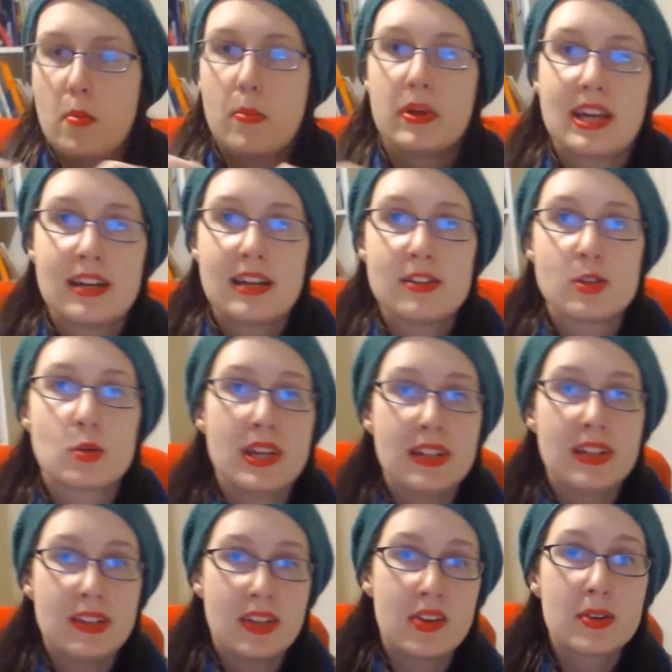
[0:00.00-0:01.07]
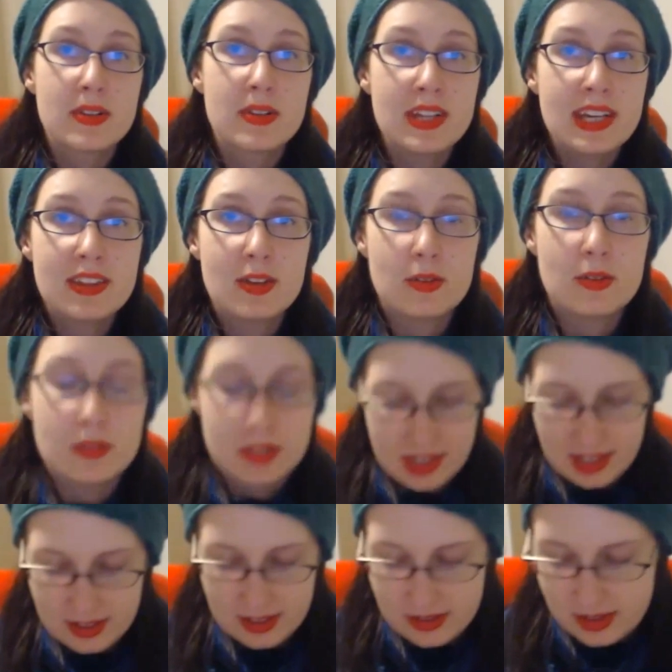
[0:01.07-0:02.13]
but that is quite literally the only
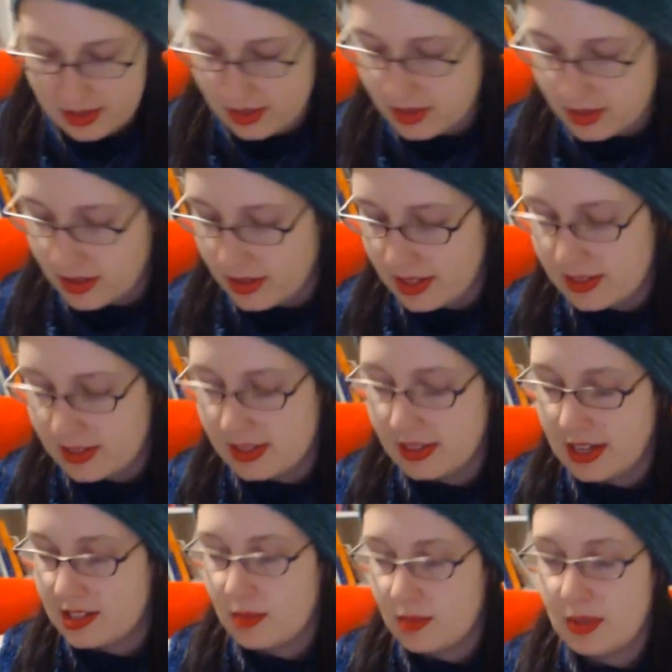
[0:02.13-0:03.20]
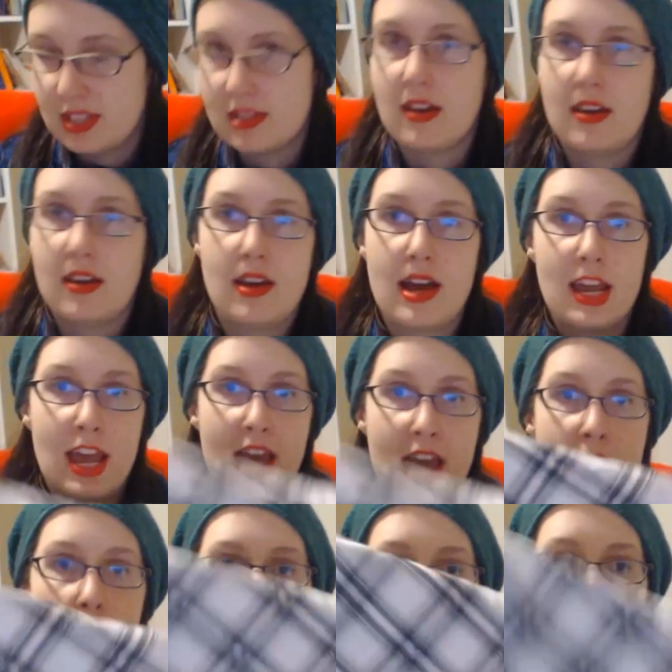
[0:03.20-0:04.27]
thing on this skirt that still has to be done. I
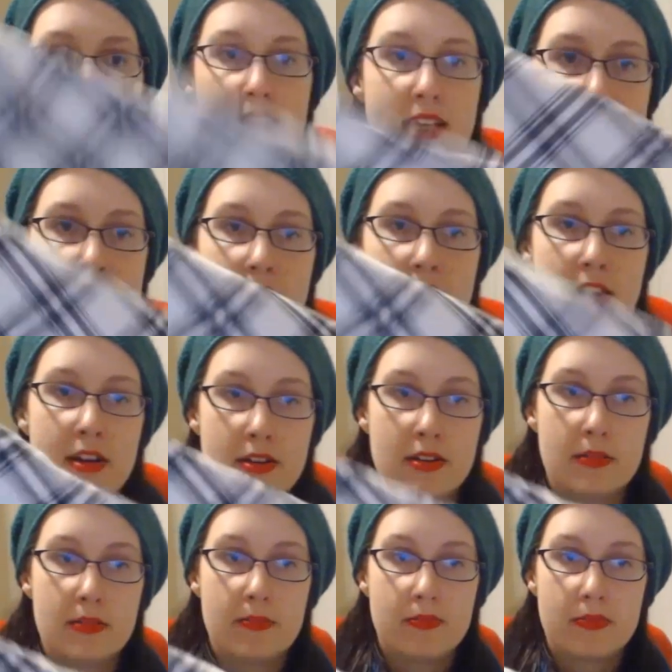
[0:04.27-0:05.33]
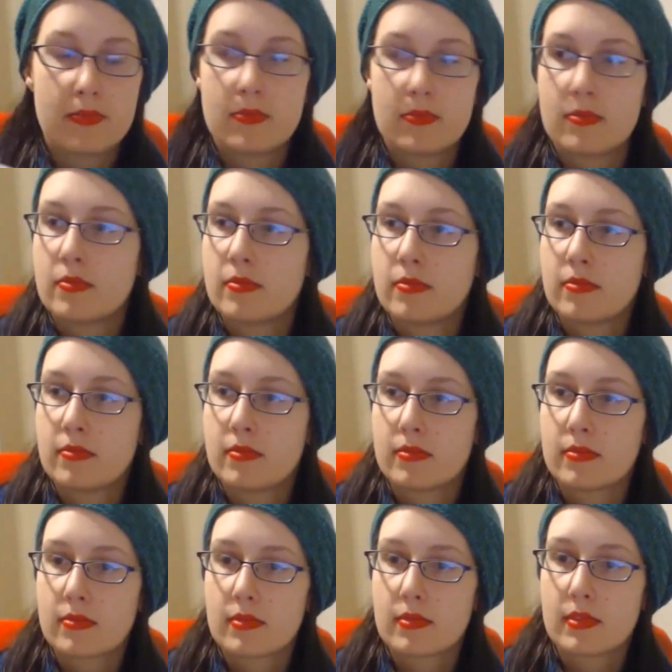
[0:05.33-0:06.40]
hemmed the entire
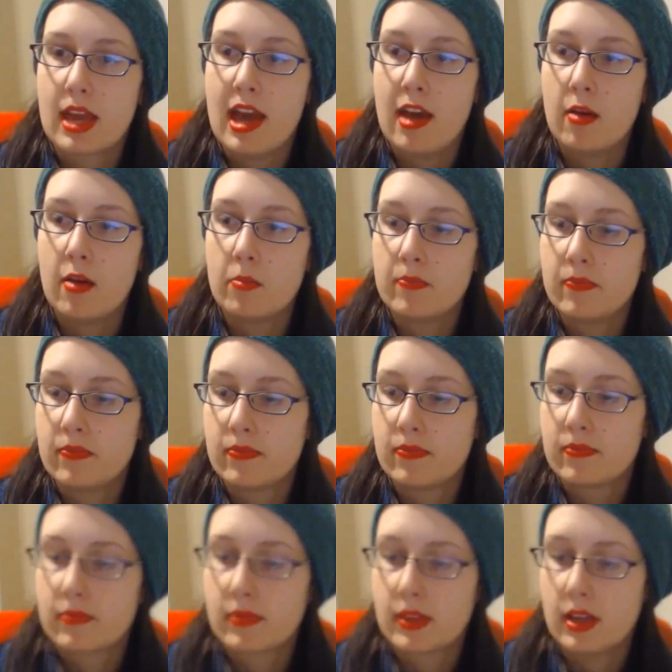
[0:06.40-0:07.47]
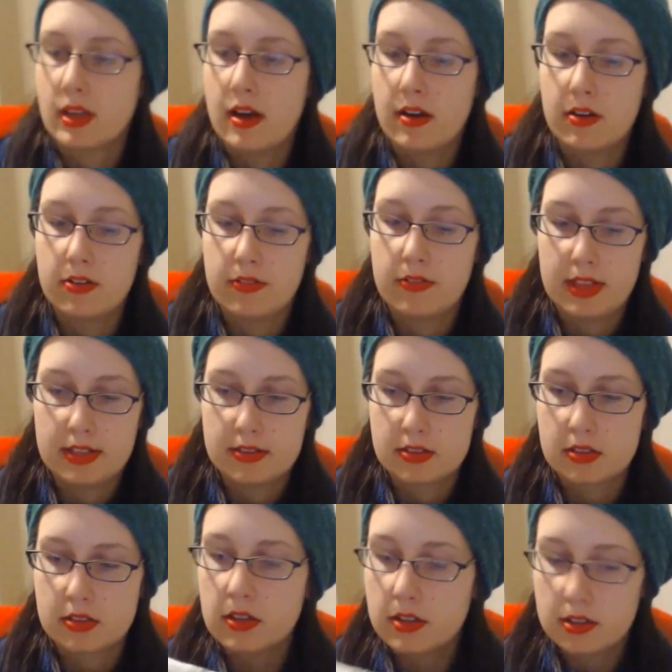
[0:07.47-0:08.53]
hem of this
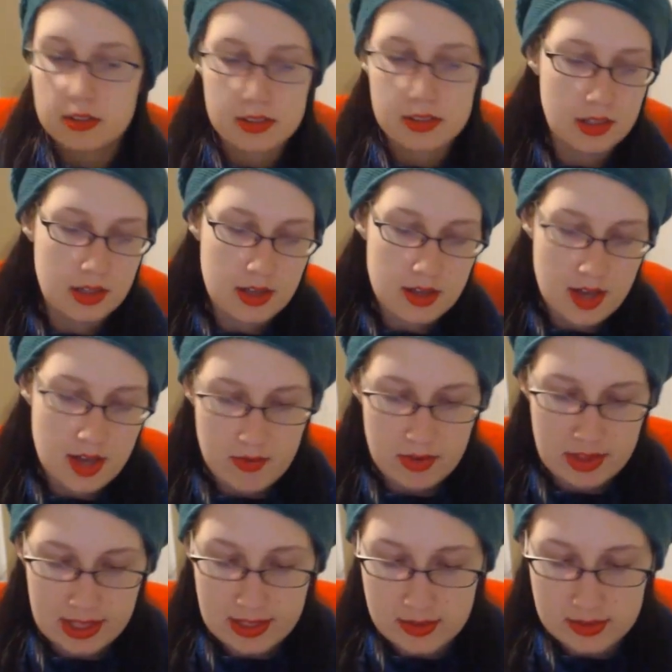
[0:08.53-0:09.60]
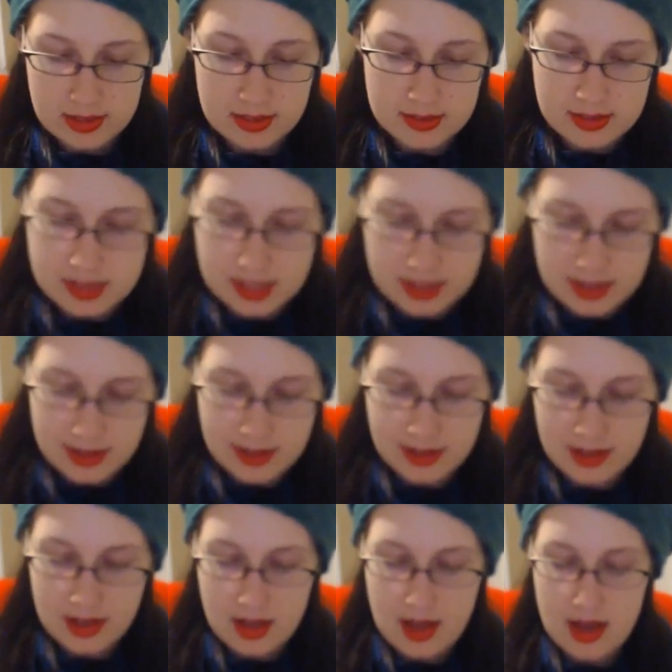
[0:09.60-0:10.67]
skirt. Everything else is
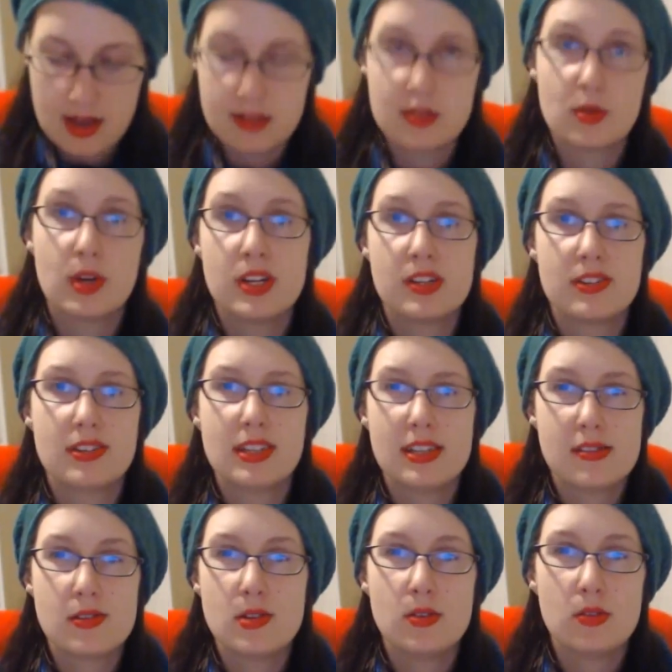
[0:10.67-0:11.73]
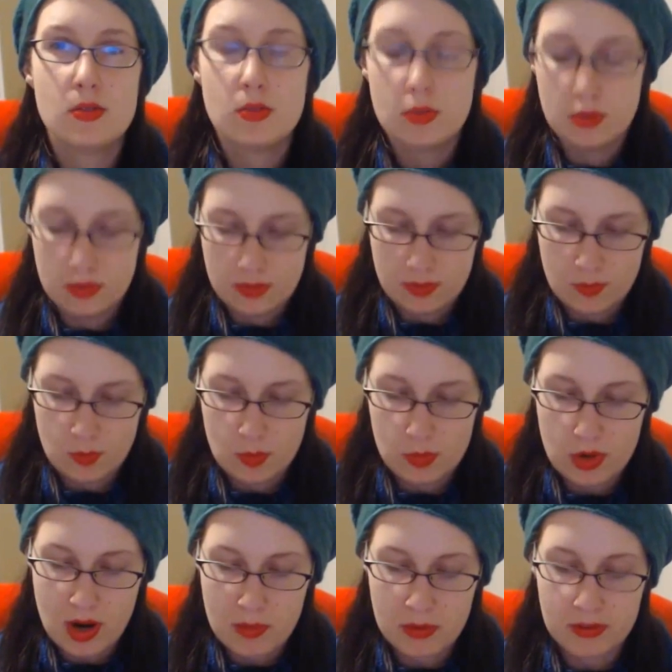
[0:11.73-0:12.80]
done, and so I just need to
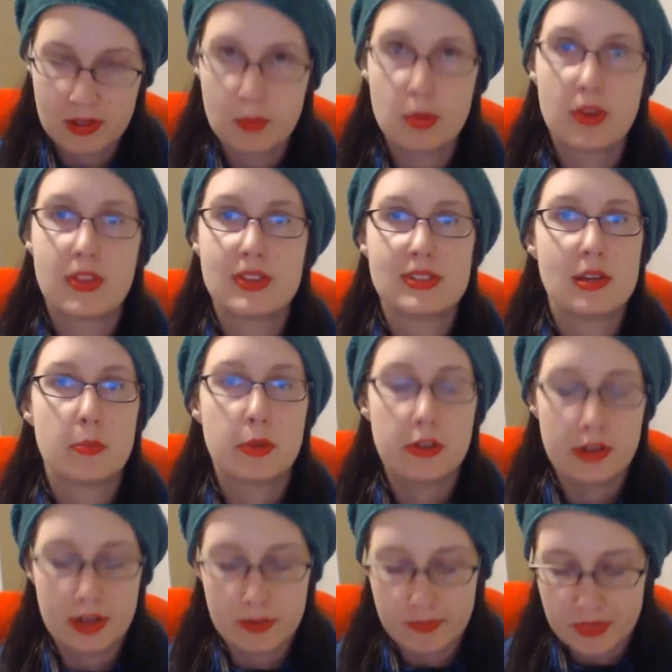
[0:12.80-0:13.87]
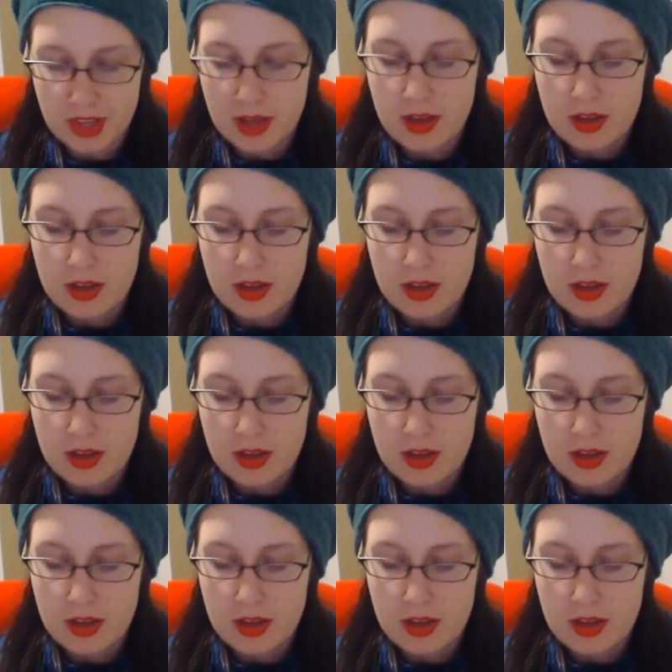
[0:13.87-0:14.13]
properly put the zipper in.